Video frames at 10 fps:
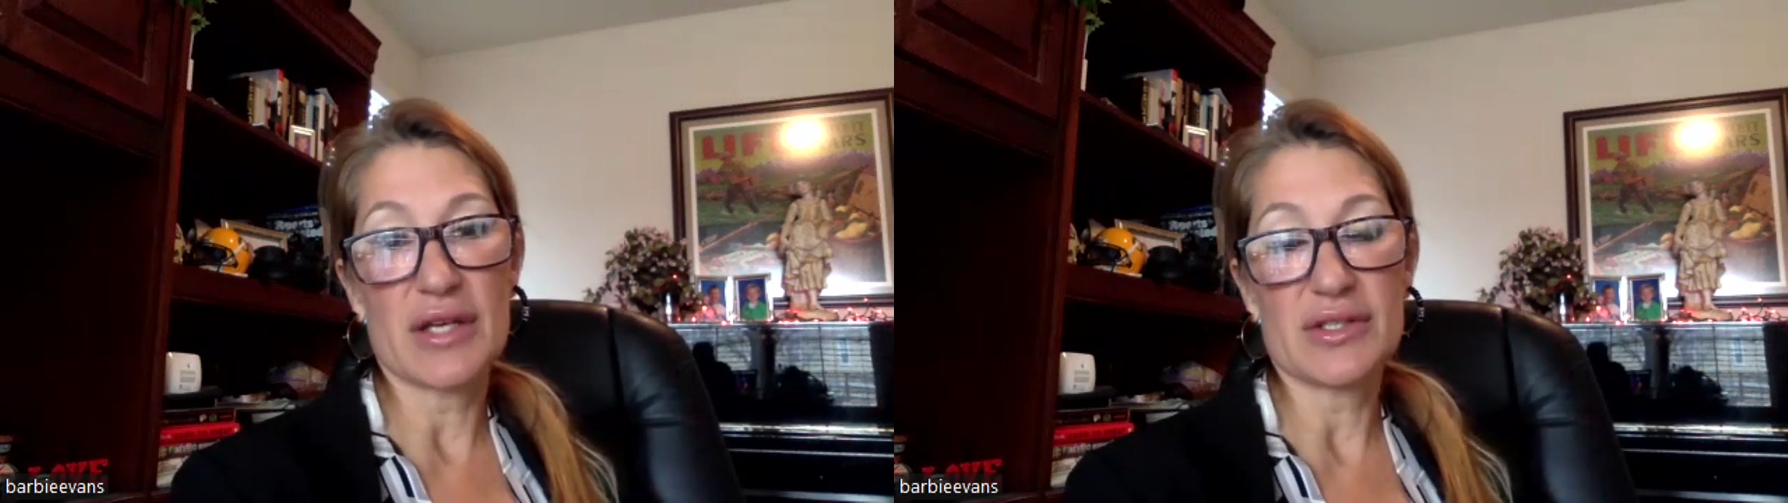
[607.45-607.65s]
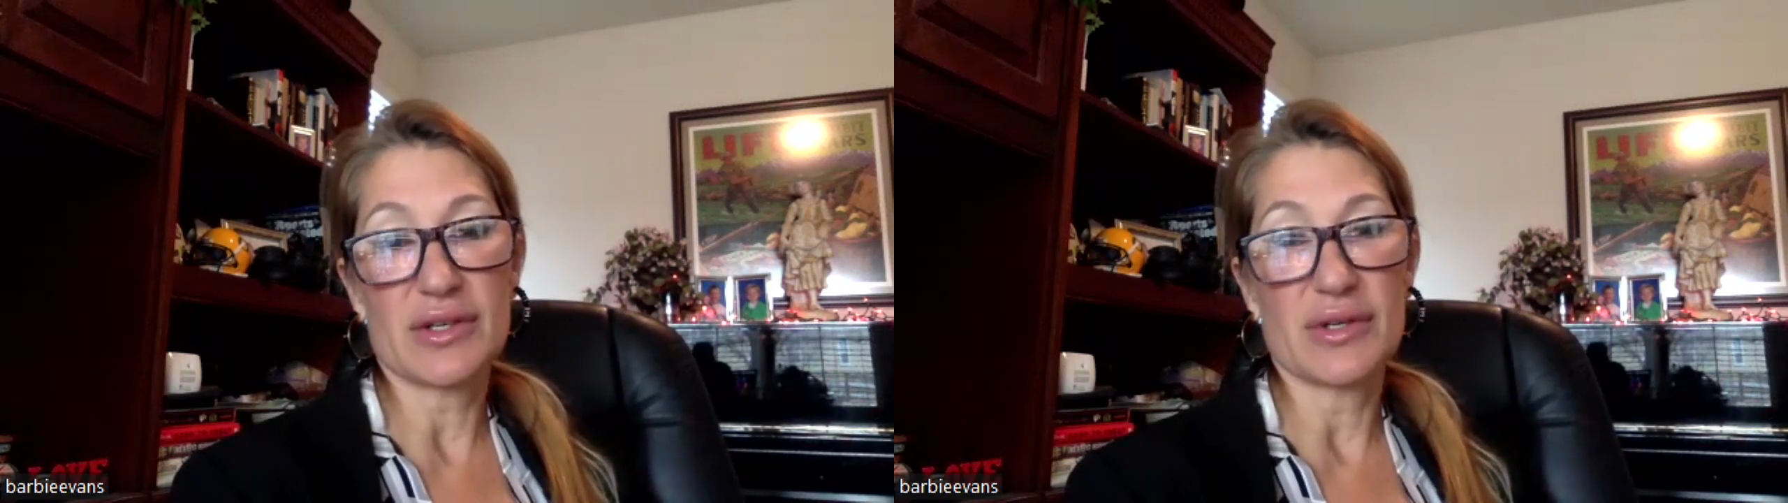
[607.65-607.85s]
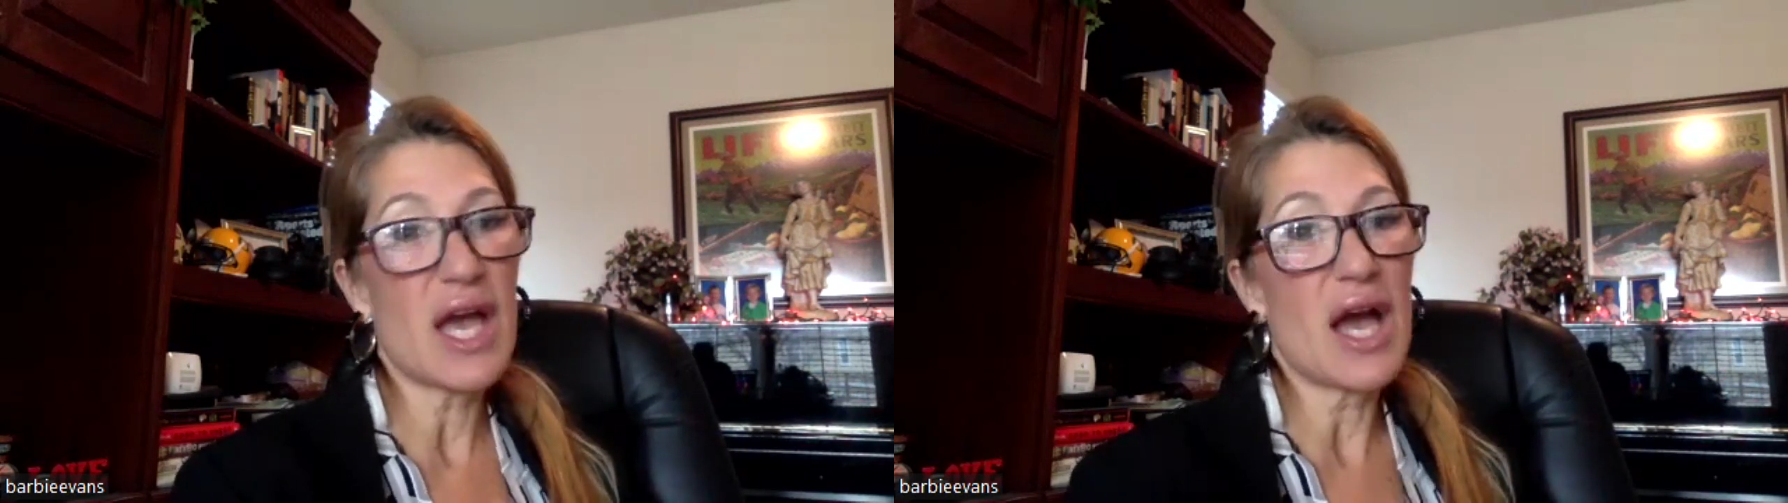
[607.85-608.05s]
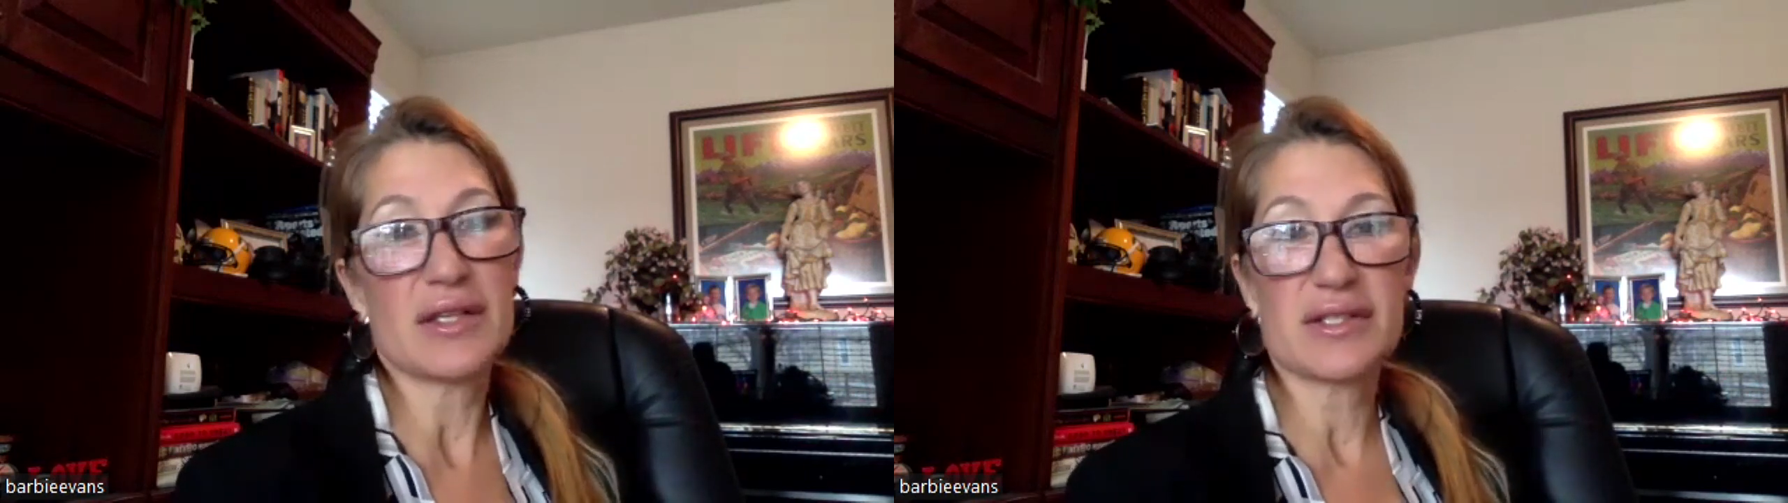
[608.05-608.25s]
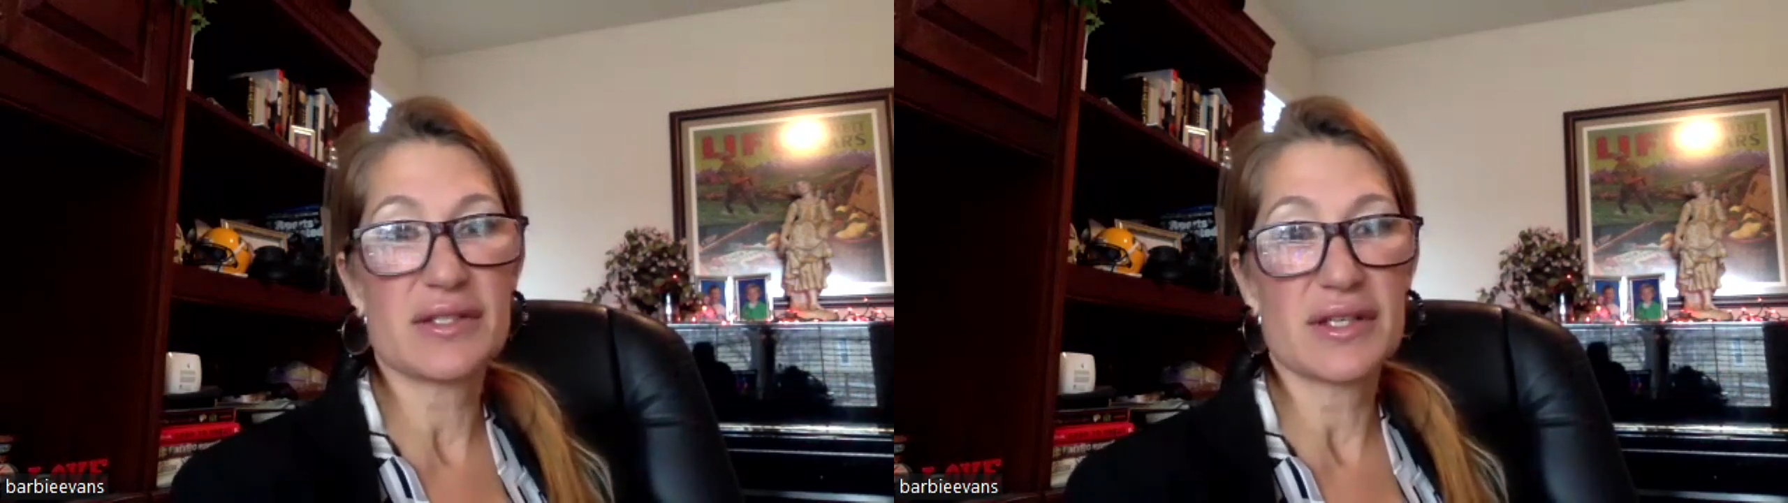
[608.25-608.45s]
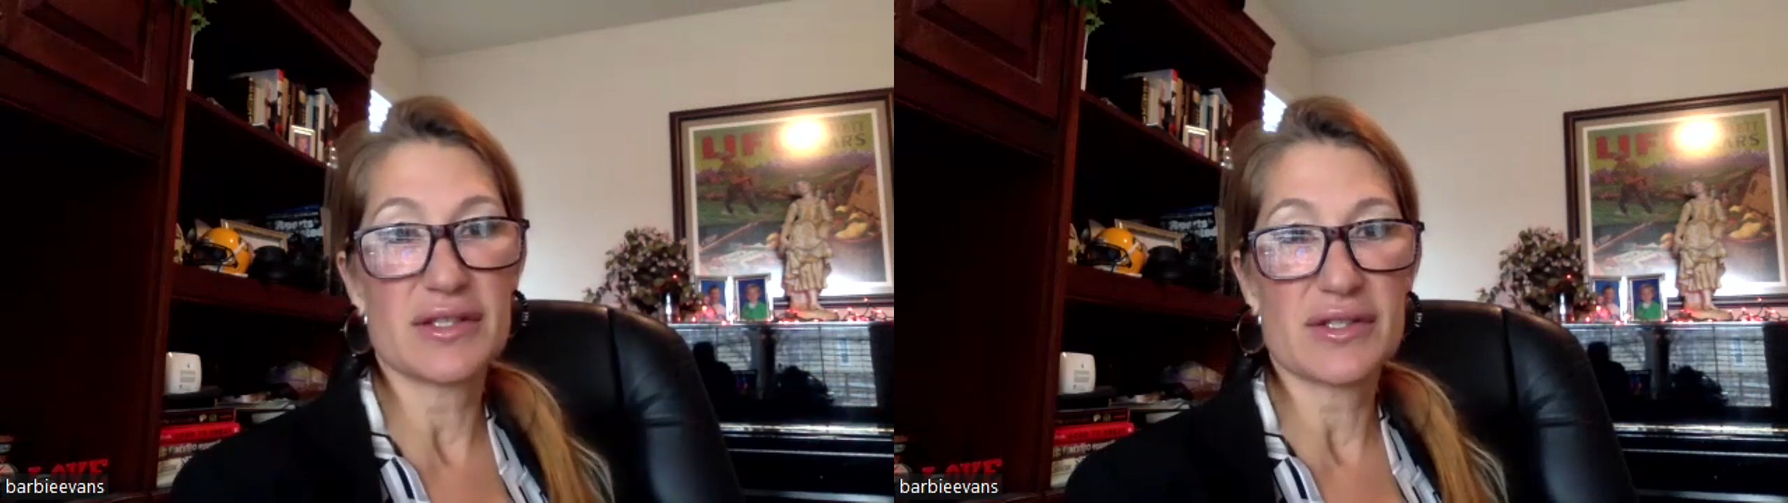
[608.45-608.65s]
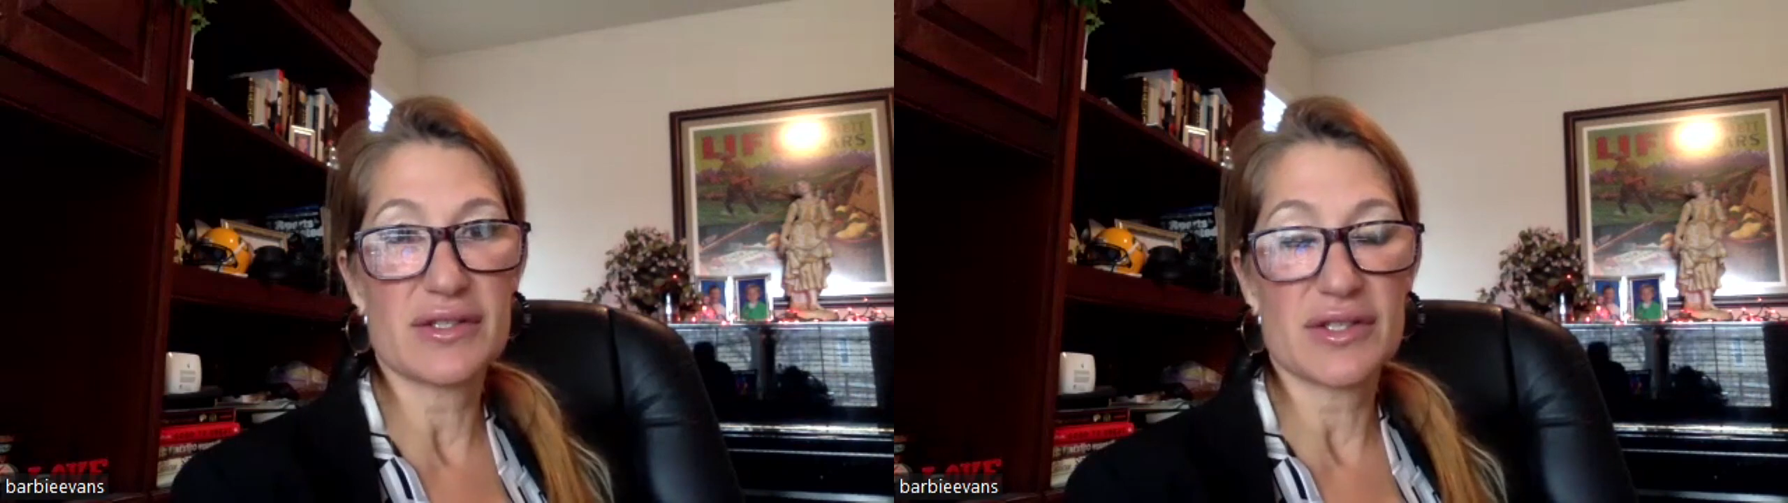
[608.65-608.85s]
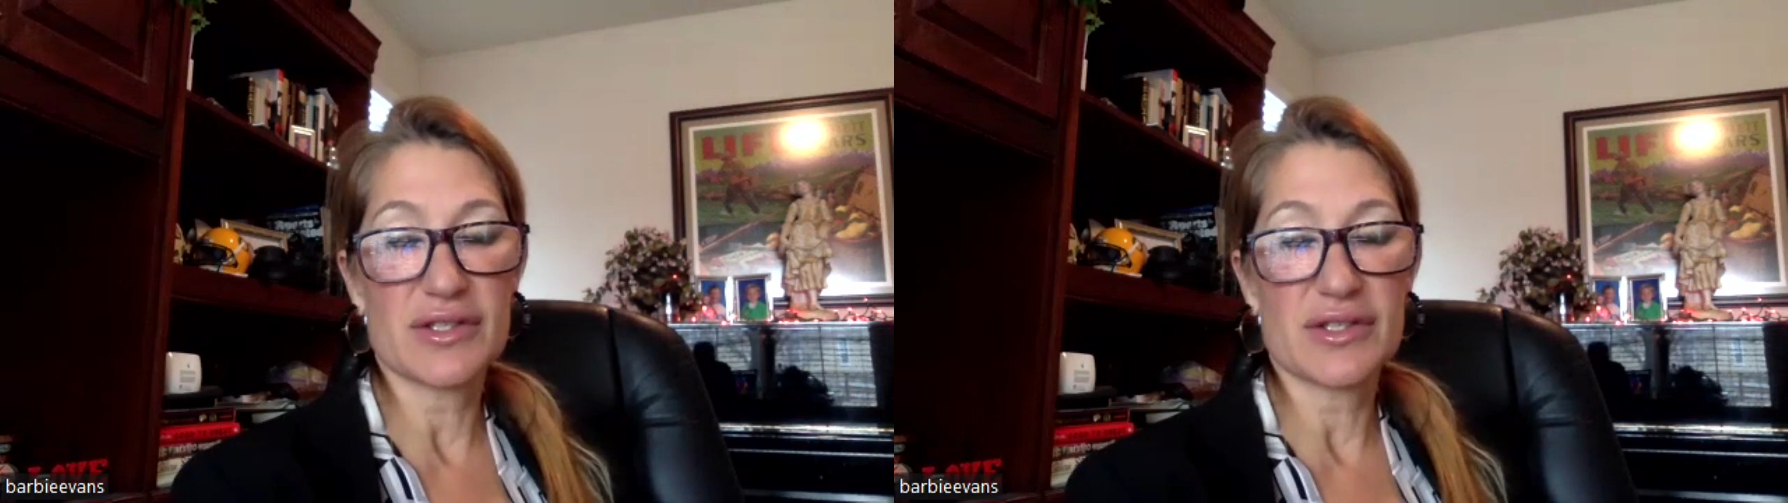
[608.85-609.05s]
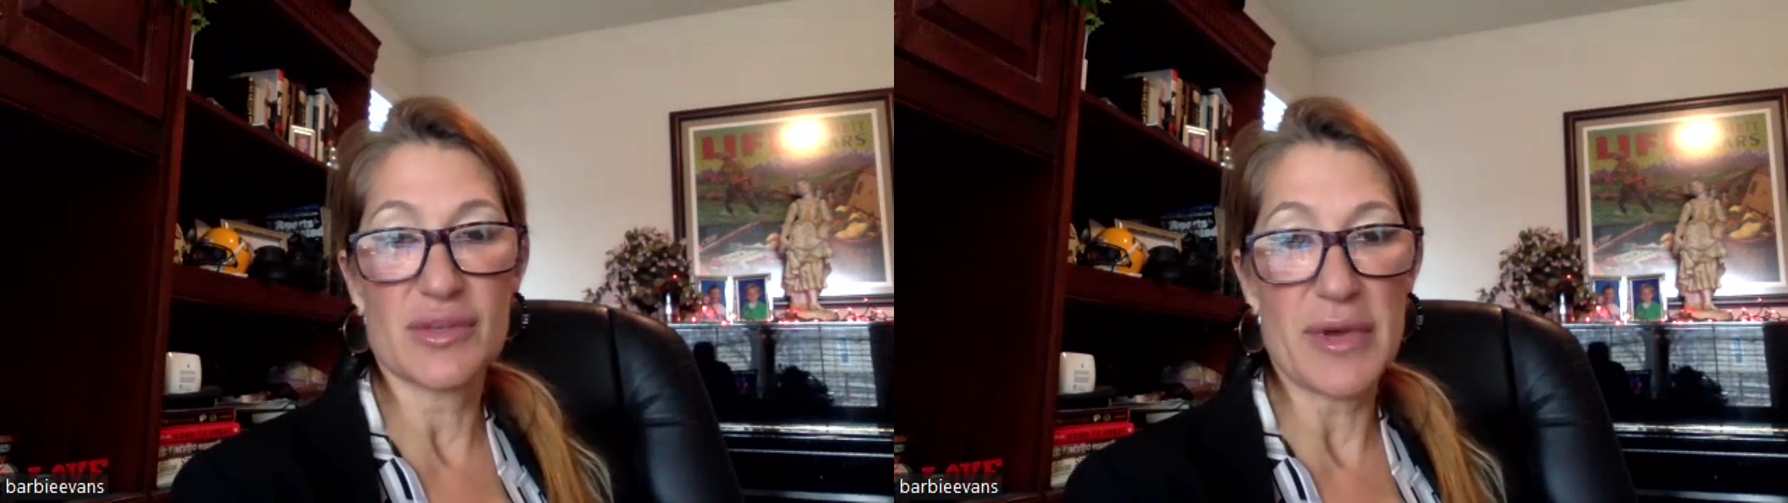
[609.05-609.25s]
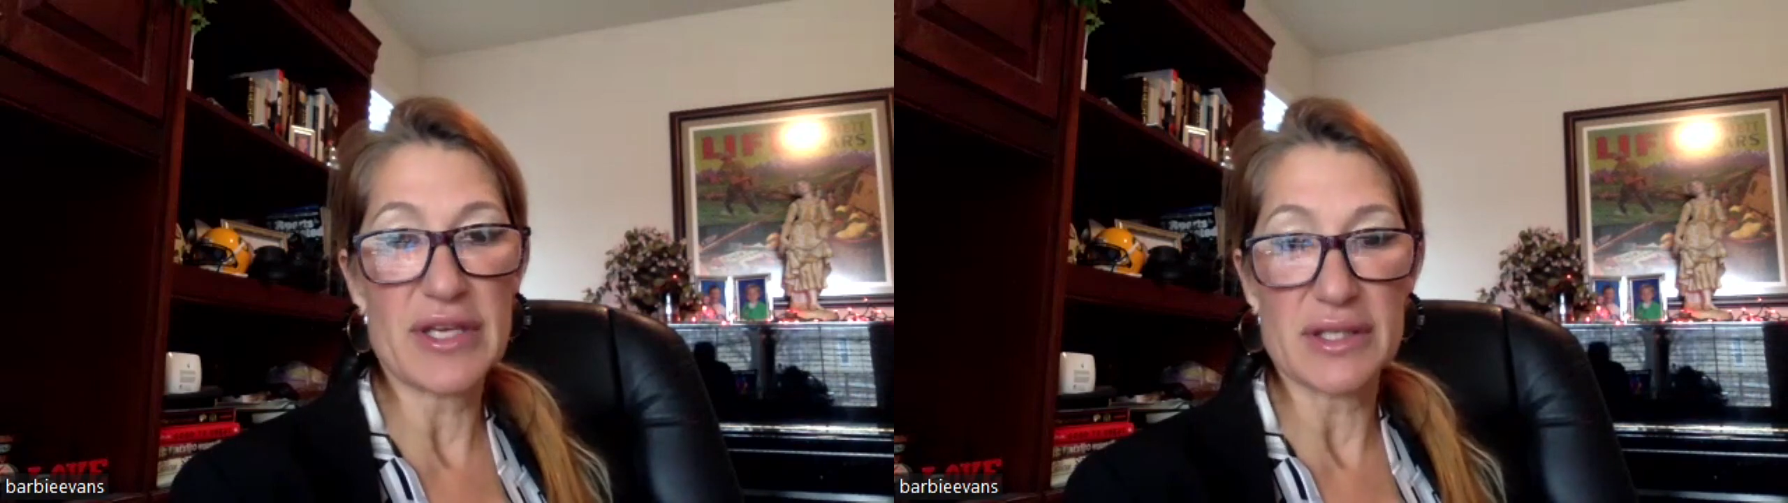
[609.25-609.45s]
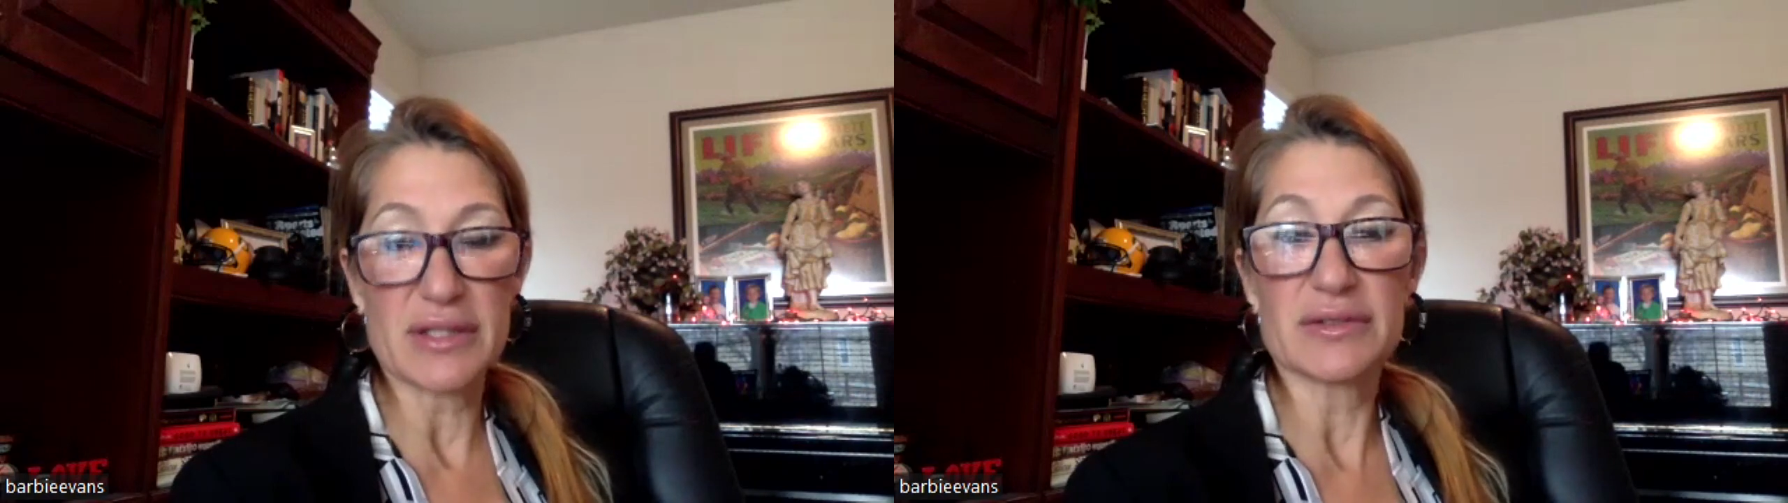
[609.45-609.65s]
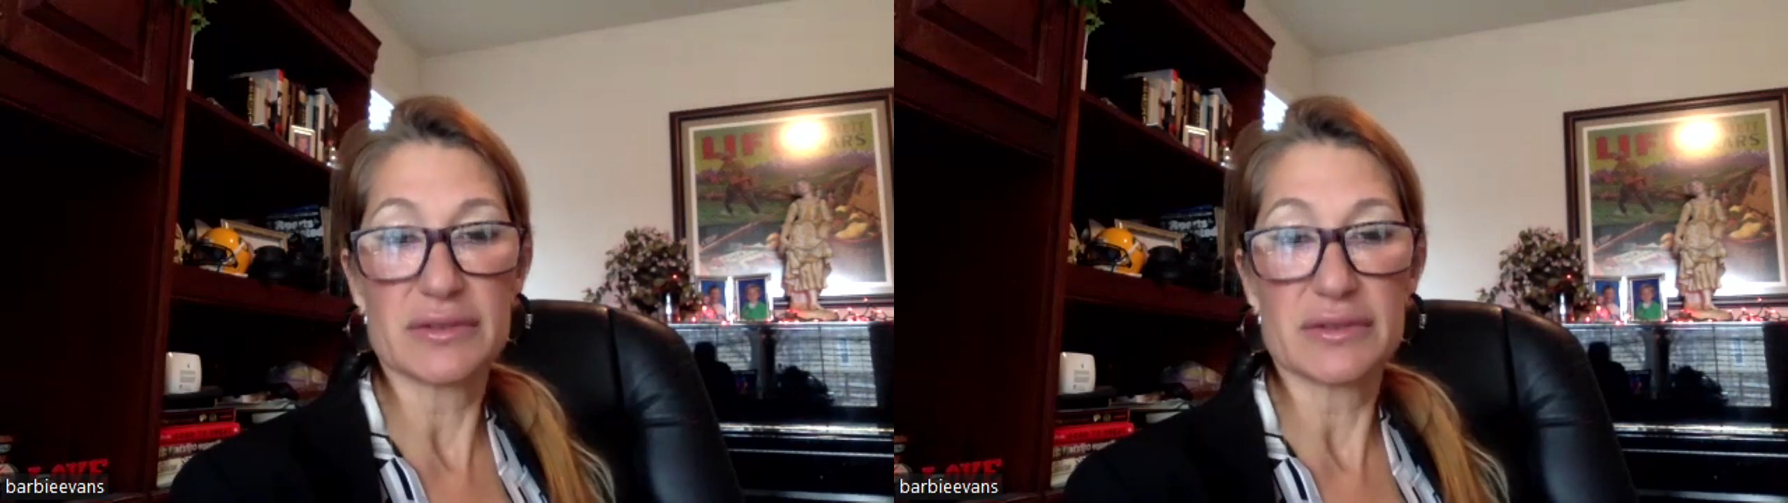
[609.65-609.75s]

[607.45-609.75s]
So yeah, it's amazing.